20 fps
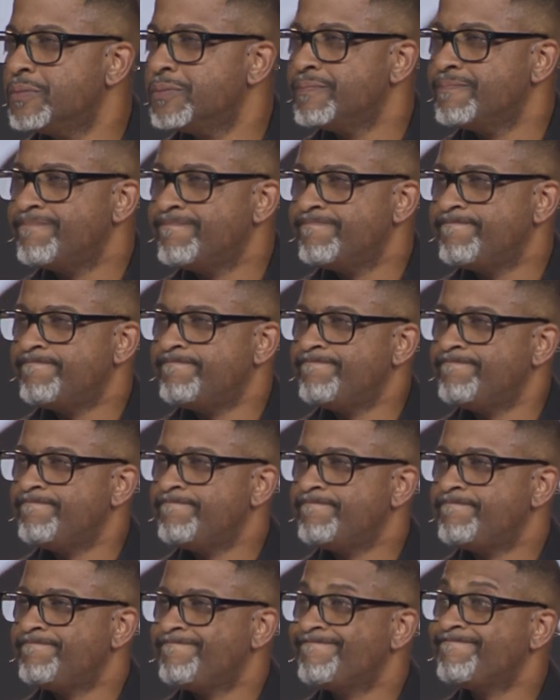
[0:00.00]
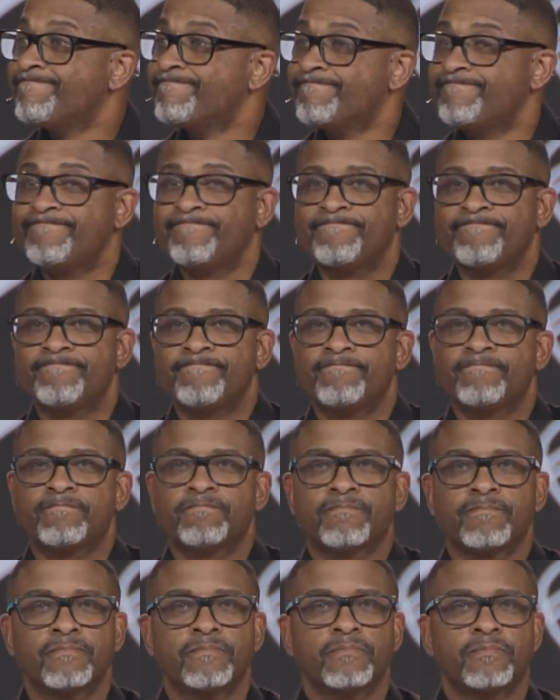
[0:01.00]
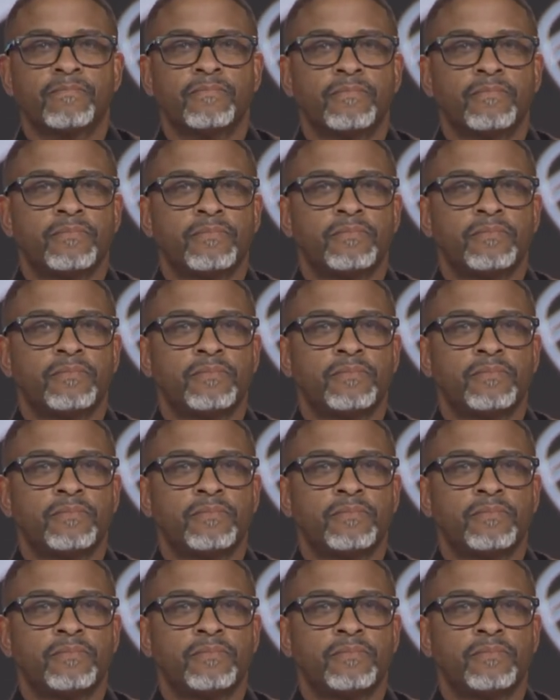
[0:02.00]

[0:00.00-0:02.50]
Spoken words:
(silence)